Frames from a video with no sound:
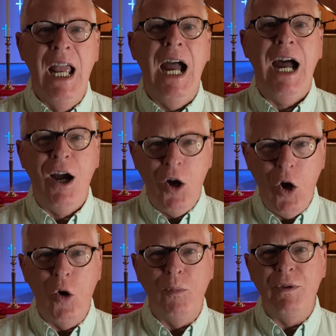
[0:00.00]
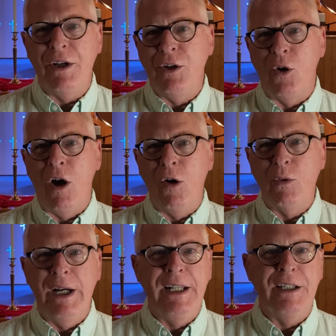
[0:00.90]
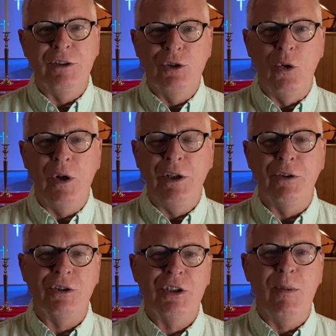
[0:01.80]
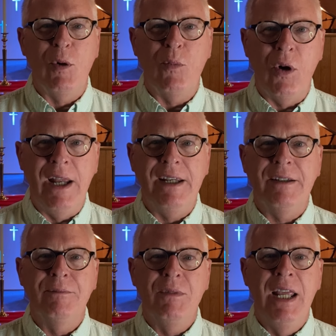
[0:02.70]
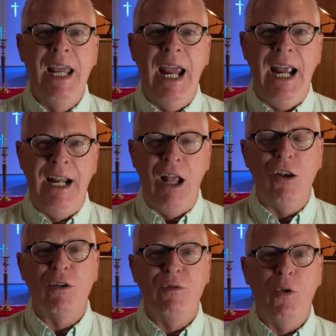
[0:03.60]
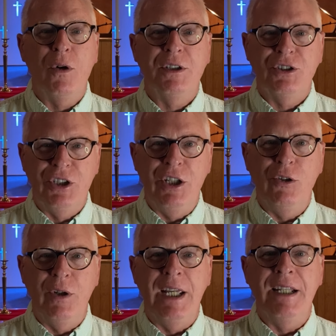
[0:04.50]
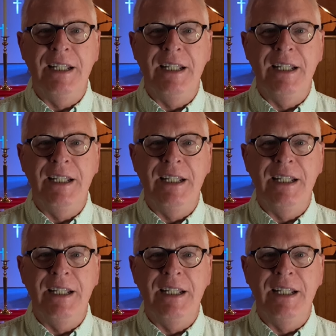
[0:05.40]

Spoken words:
I hope that you're already enjoying your summer break. And I'll look forward to seeing you again